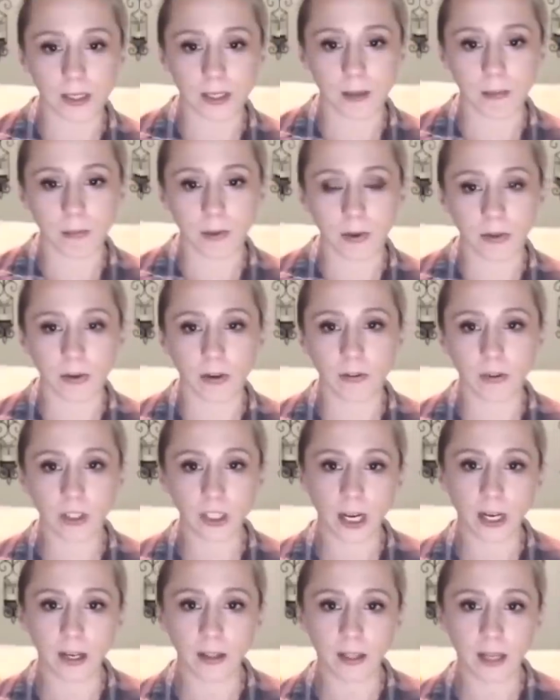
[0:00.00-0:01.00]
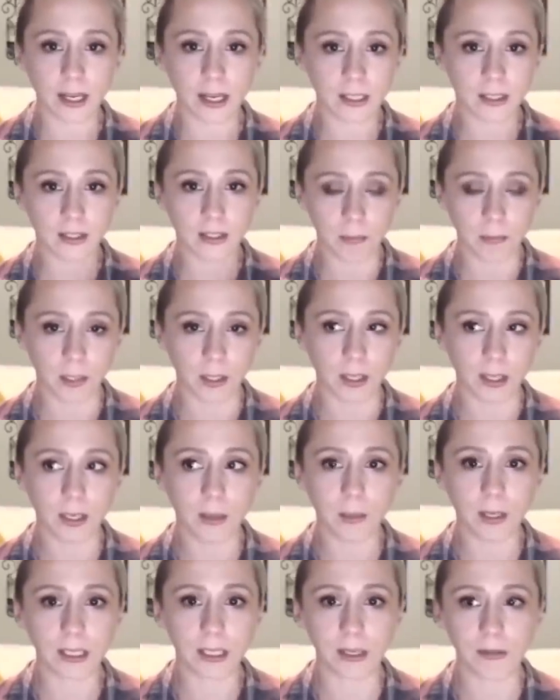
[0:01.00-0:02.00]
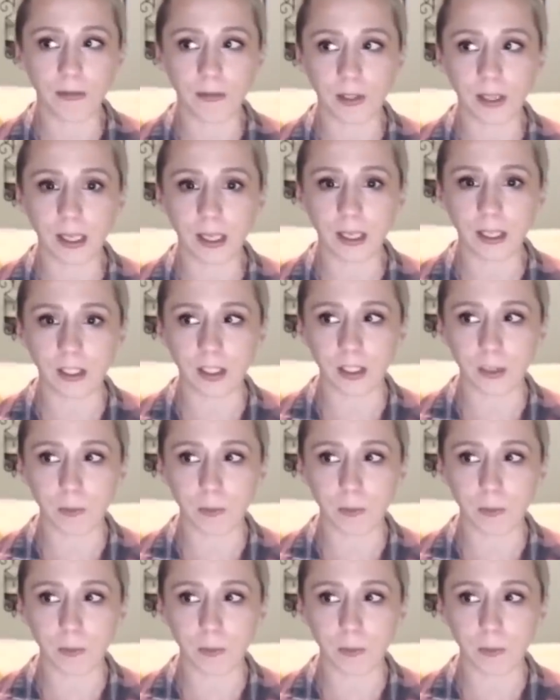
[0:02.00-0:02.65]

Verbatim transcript: the mother of a child that has a disability because I feel like it just